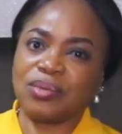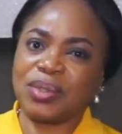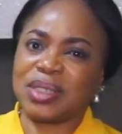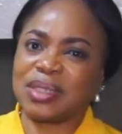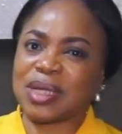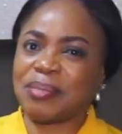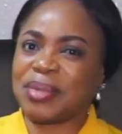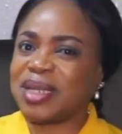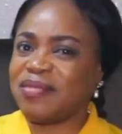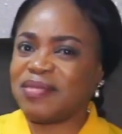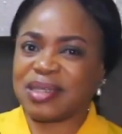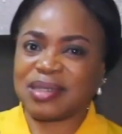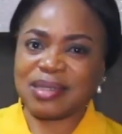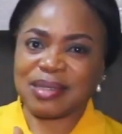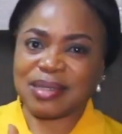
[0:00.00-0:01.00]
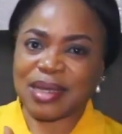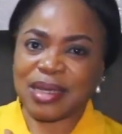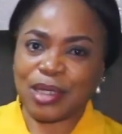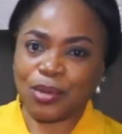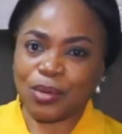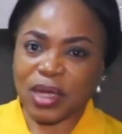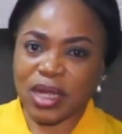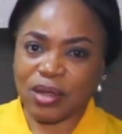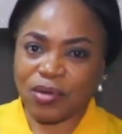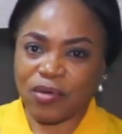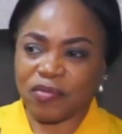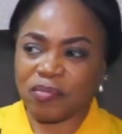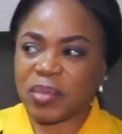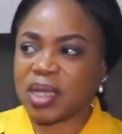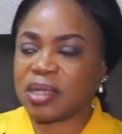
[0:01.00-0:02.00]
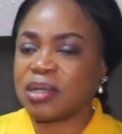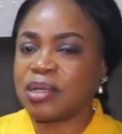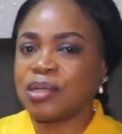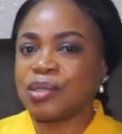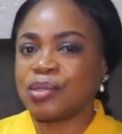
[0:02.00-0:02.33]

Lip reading: which I believe is in the Iseyin local government.